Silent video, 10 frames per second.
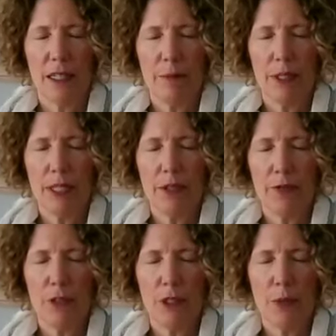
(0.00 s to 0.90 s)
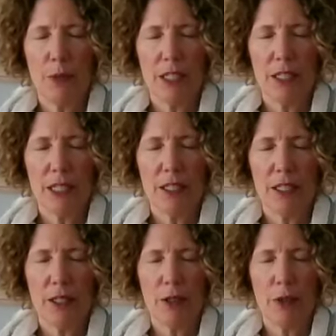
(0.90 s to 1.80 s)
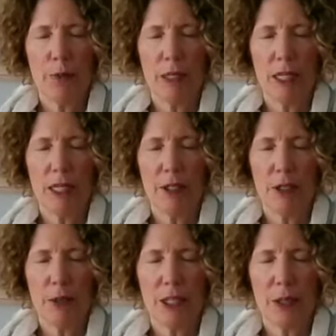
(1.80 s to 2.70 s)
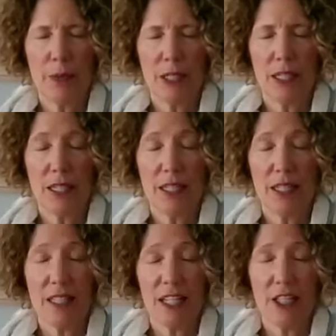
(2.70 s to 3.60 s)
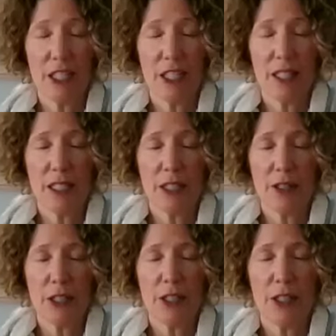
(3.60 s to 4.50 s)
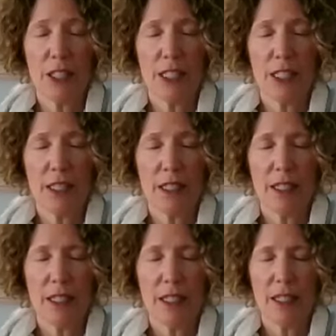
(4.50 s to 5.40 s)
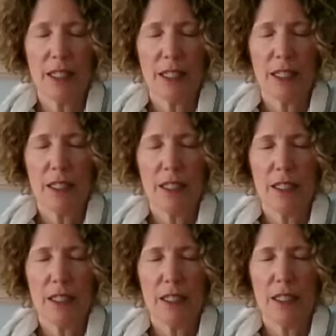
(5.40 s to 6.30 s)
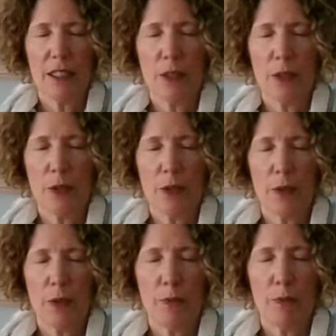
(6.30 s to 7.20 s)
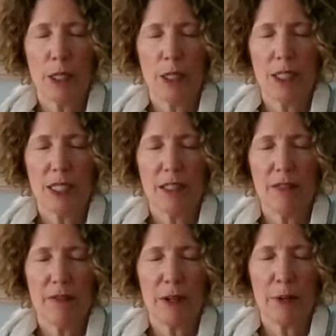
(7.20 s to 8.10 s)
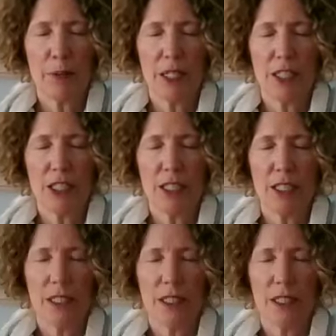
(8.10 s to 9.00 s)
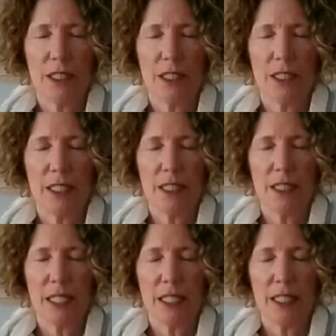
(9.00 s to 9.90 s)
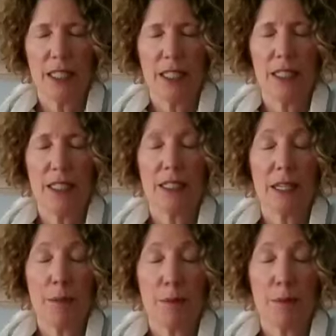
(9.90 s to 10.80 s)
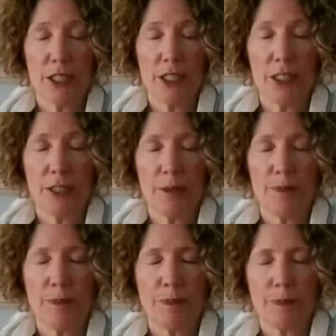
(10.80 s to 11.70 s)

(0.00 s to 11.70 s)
And bringing full awareness to the whole body. Notice what sensations are occurring. So, pulsing, vibration, tingling, temperature,